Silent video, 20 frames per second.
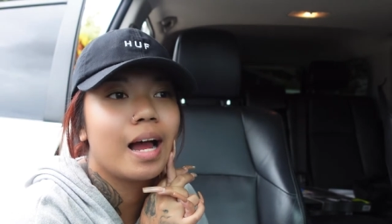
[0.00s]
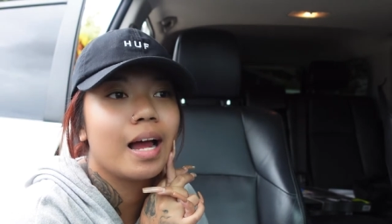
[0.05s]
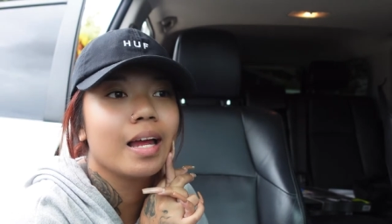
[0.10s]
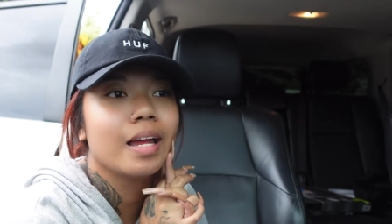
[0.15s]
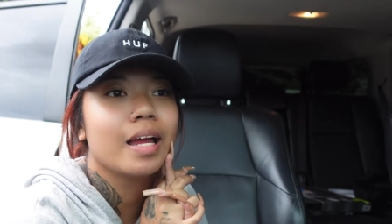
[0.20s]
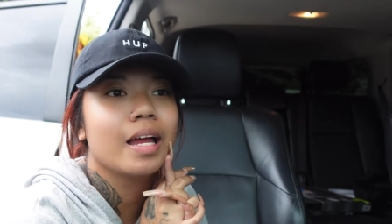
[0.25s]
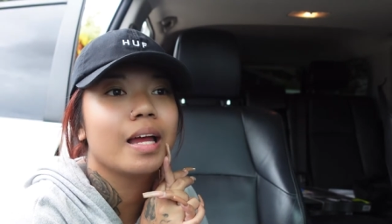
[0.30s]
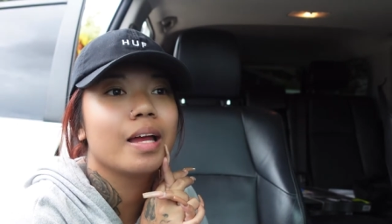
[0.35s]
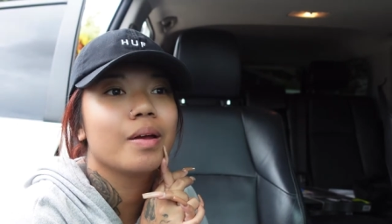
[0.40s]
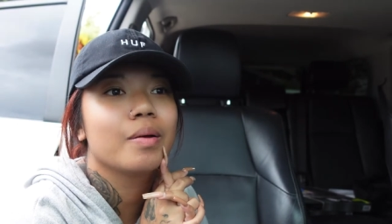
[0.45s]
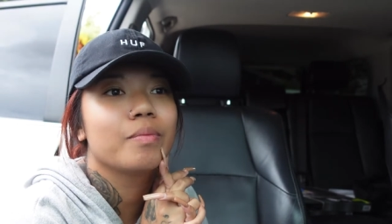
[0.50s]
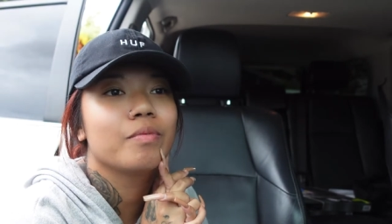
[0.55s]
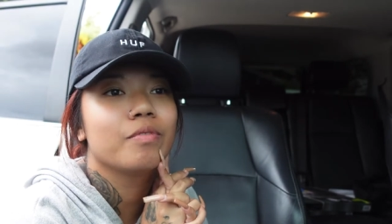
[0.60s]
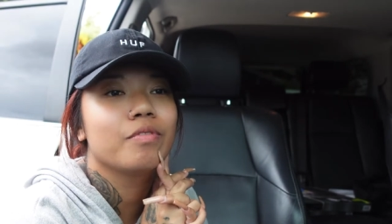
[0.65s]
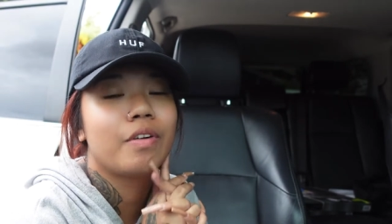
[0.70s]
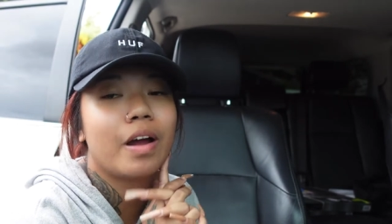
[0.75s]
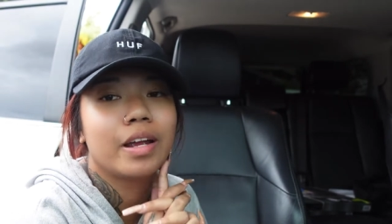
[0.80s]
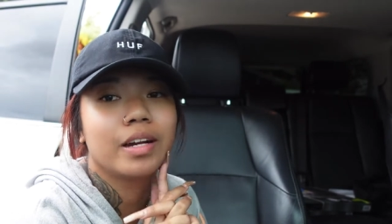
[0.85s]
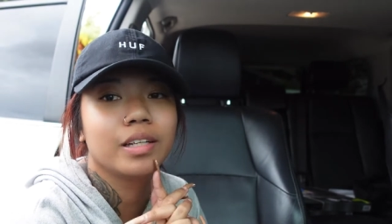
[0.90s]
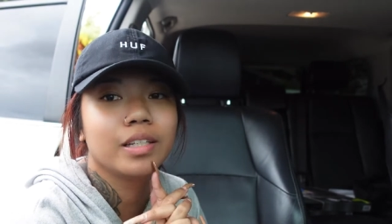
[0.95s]
I am
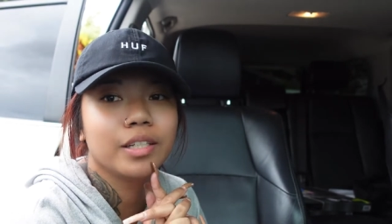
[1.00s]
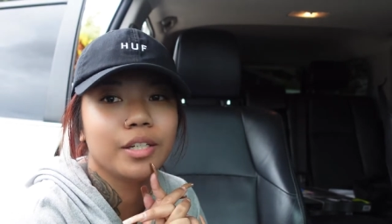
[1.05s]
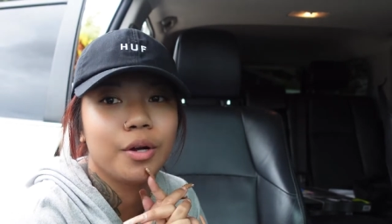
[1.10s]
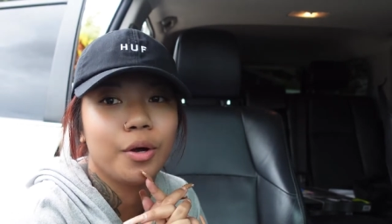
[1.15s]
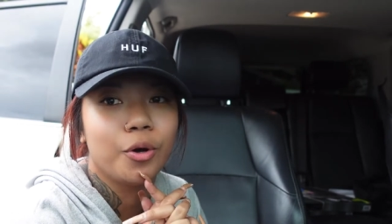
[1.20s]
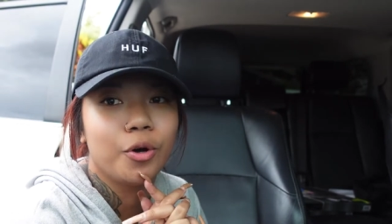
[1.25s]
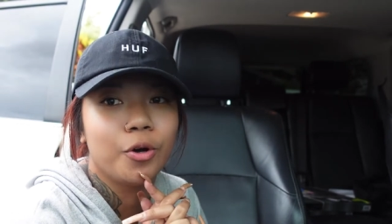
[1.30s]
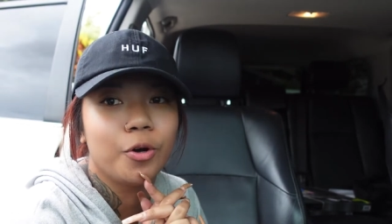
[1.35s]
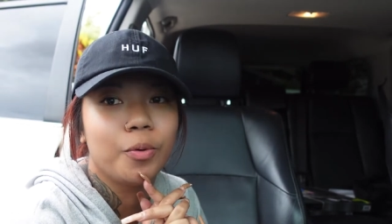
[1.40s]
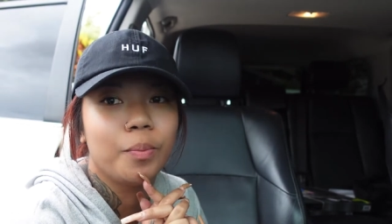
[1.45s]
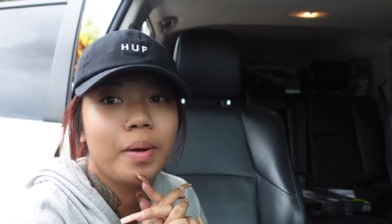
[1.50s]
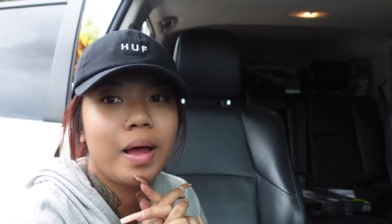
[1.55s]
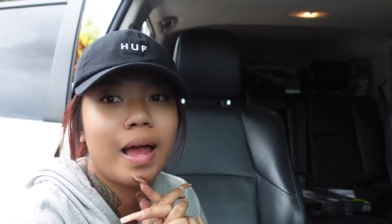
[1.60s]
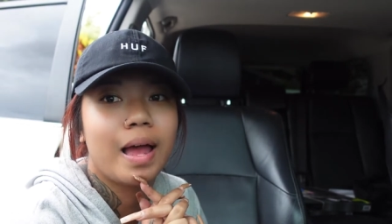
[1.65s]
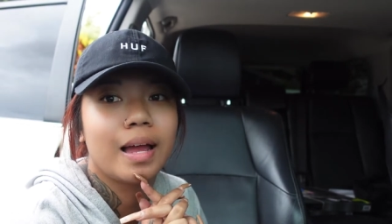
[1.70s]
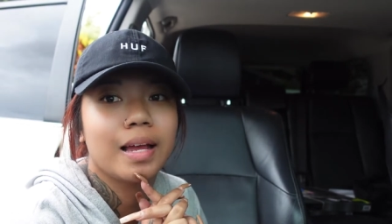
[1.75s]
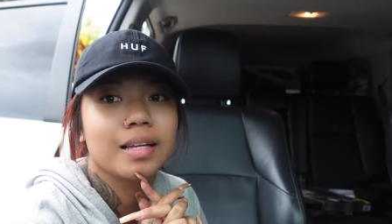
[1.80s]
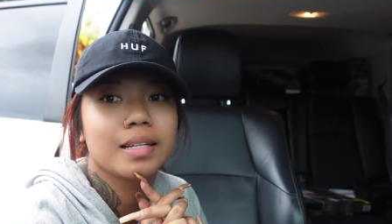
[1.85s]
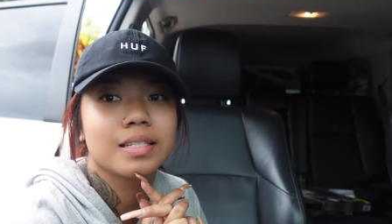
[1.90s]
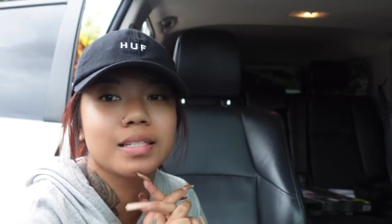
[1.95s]
finally home,
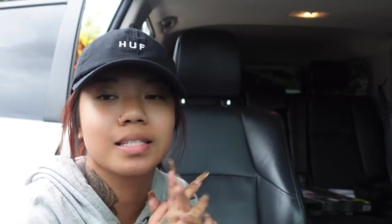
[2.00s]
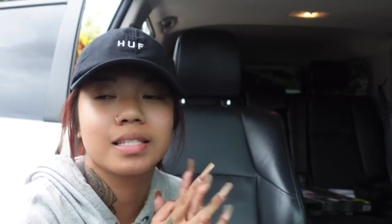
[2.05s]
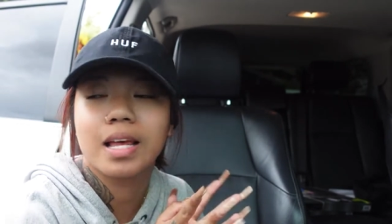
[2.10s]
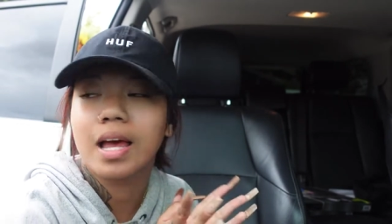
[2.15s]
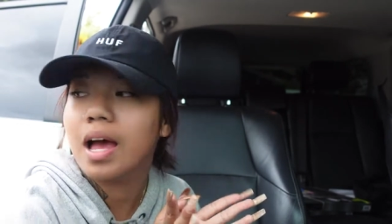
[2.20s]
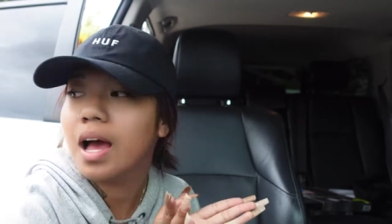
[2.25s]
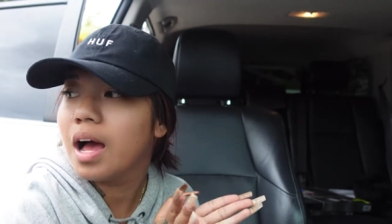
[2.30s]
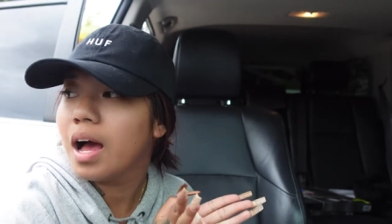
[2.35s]
and